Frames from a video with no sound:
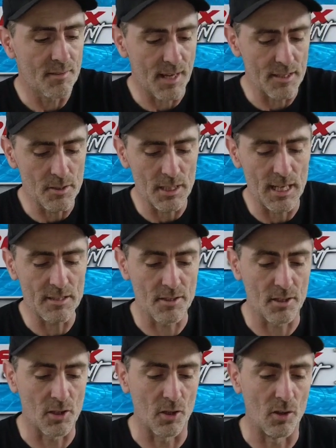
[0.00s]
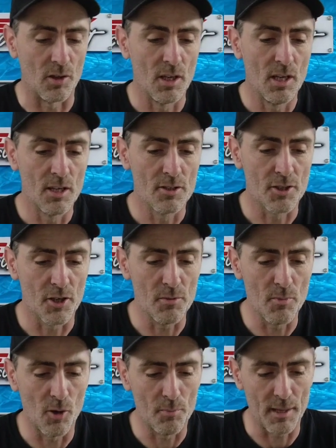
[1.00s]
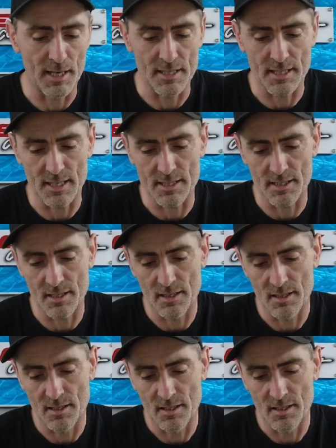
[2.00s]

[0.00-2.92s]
Then you need to cut two more pieces